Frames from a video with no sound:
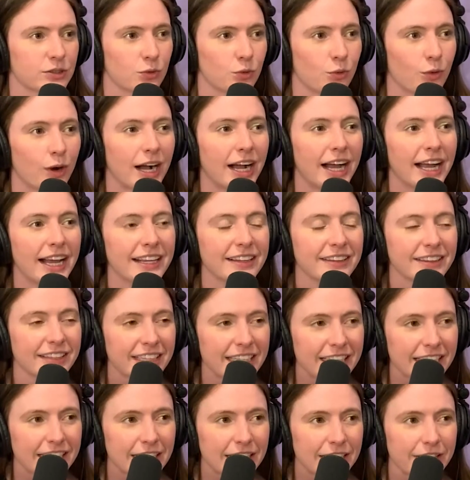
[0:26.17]
Why
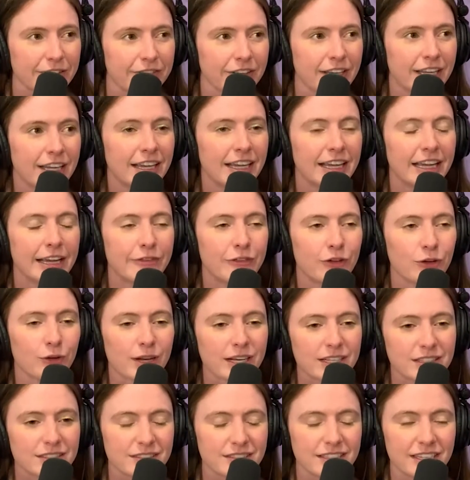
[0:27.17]
leave if you
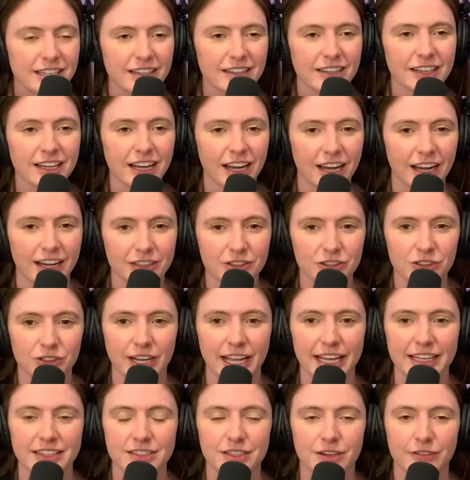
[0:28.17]
can see the
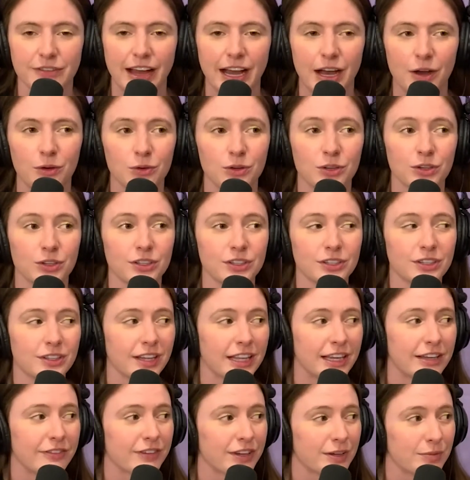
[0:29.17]
contrast of how good
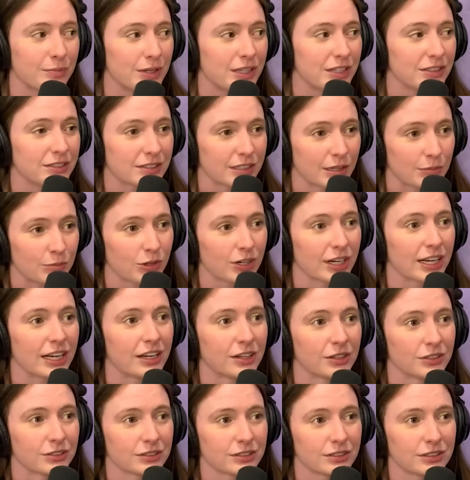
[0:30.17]
life can be somewhere
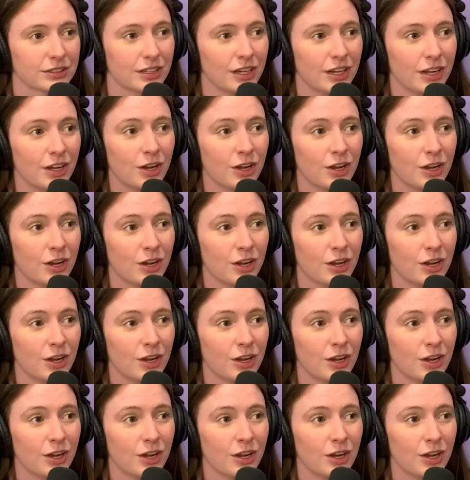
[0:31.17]
else?